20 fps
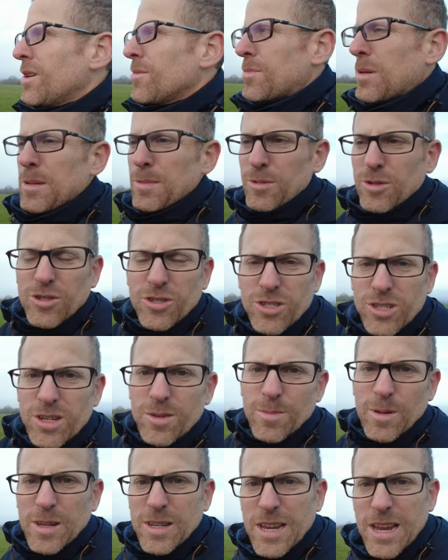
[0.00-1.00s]
people shouldn't
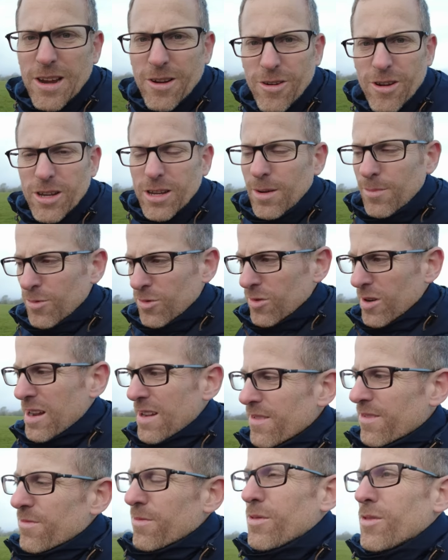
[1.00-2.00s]
be tearing up
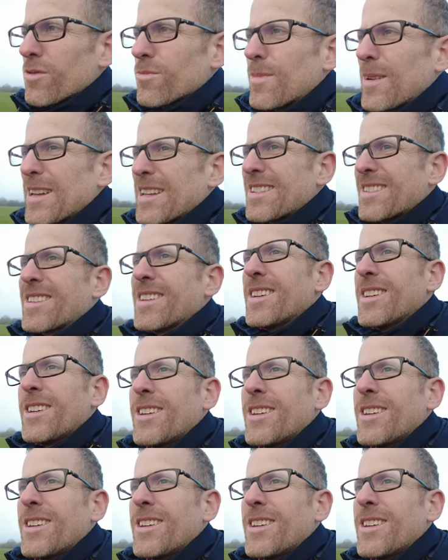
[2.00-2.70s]
graves with their bikes.